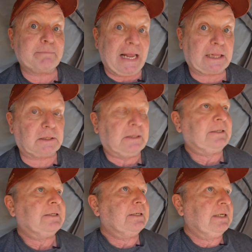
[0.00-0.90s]
metal.
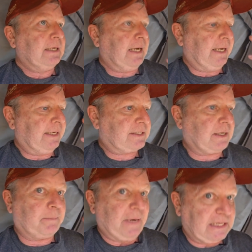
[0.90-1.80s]
And it's
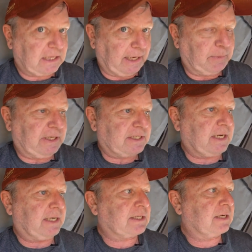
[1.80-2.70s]
a big thing with these
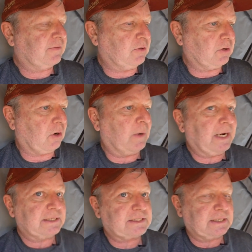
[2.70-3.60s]
tents. If you're not
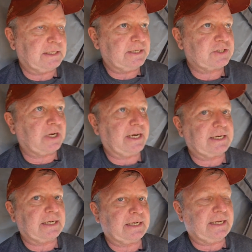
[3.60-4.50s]
well
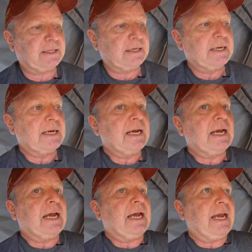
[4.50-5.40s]
insulated underneath,
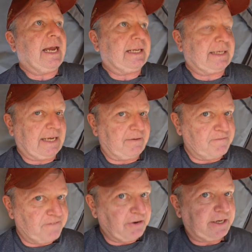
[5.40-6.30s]
it can get
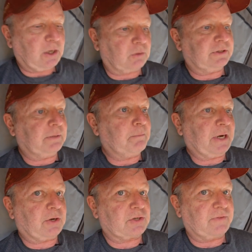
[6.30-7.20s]
very cold in them
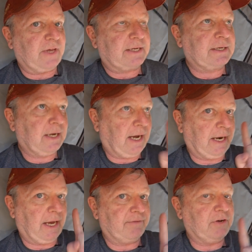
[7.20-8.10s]
because of that.
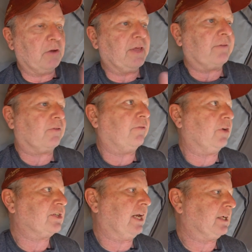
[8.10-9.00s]
And I know that from
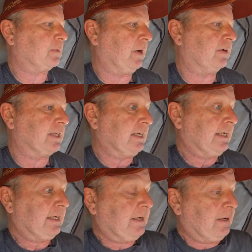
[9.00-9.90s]
first-hand experience.
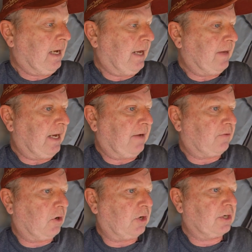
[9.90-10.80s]
And they
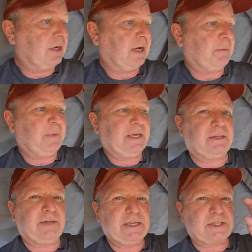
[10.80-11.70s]
have got a
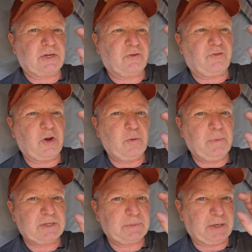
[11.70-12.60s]
big dense
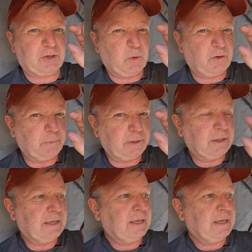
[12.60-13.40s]
foam, it's about 12 mil,